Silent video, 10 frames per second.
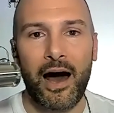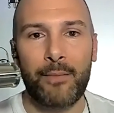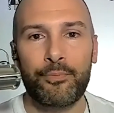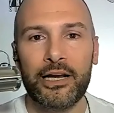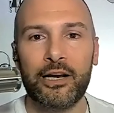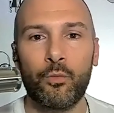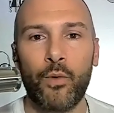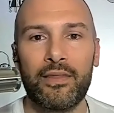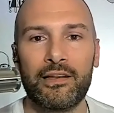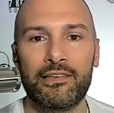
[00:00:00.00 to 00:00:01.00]
operating in a
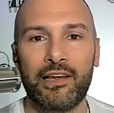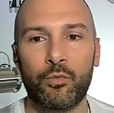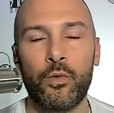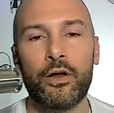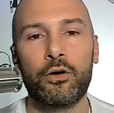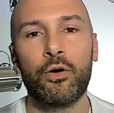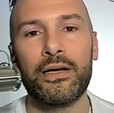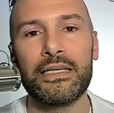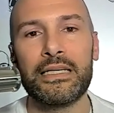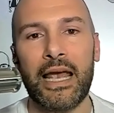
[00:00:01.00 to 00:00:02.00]
way that says we are
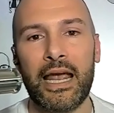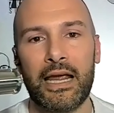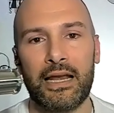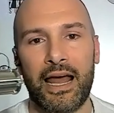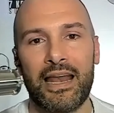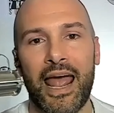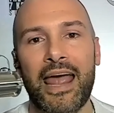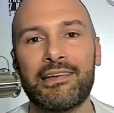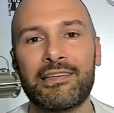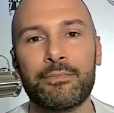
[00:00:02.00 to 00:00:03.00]
going to gain an
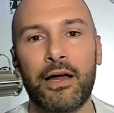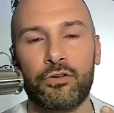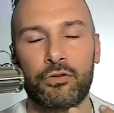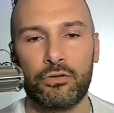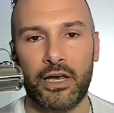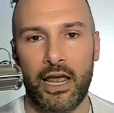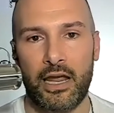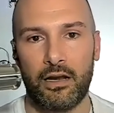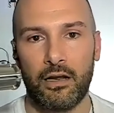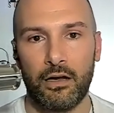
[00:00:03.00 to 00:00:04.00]
asymmetrical
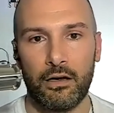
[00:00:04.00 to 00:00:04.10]
gain